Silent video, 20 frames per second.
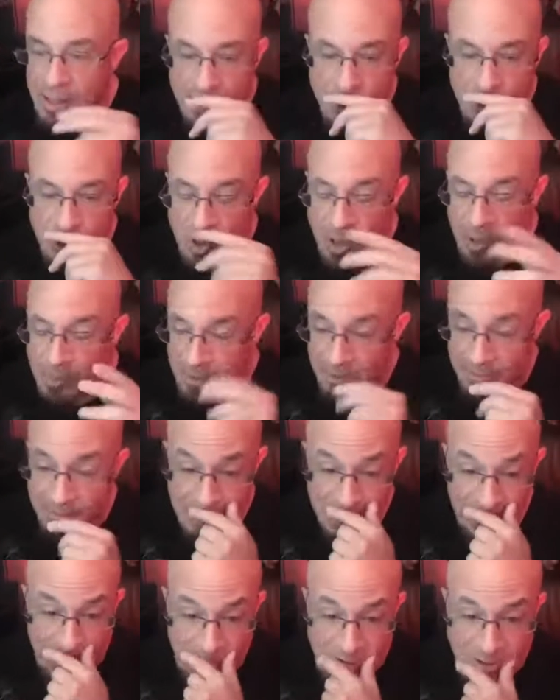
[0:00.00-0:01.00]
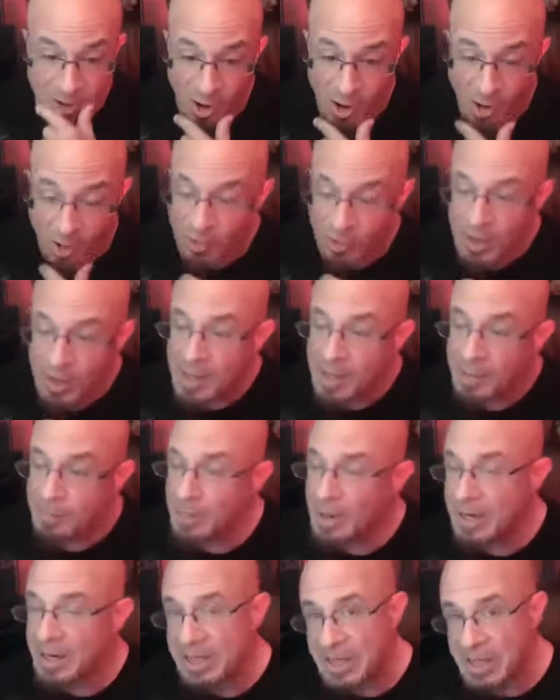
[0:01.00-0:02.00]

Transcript: I do not believe his name is Carl, but